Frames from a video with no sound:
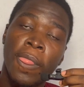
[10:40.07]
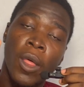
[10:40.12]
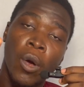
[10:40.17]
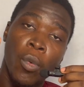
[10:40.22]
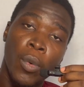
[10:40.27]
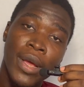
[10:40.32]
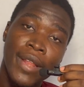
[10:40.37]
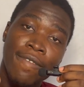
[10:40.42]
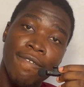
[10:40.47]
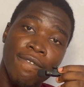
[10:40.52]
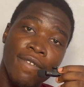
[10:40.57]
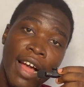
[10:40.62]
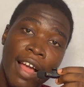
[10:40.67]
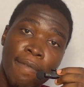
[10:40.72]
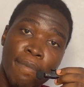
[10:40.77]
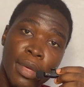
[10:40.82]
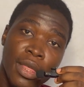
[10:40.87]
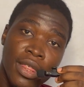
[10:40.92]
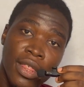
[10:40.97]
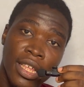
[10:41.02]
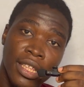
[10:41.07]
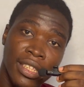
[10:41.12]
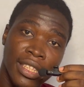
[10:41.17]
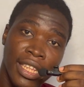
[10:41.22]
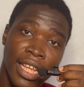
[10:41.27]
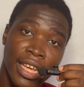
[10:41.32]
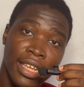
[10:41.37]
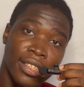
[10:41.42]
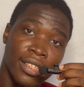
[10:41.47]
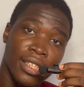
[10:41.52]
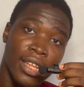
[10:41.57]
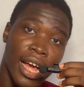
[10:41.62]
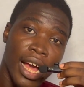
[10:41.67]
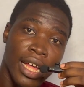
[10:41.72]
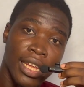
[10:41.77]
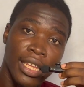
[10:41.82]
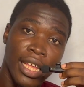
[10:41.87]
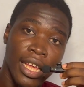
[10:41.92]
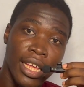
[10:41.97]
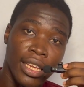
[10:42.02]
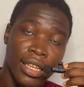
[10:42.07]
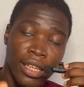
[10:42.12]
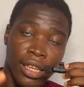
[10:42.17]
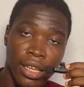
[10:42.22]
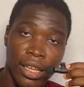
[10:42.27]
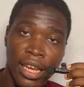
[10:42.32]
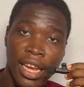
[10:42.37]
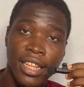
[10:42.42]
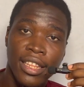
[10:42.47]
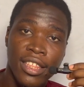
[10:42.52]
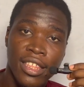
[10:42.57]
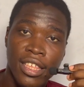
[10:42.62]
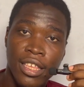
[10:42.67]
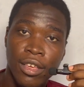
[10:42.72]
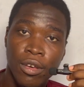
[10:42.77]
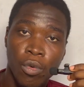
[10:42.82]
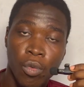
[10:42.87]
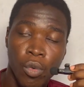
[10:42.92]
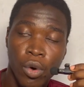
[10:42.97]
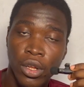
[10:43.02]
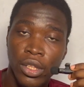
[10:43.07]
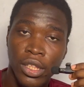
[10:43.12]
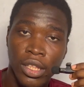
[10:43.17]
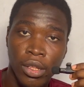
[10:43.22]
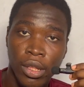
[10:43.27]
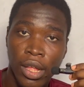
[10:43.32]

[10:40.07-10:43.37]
Wait 5 business days and then let's see what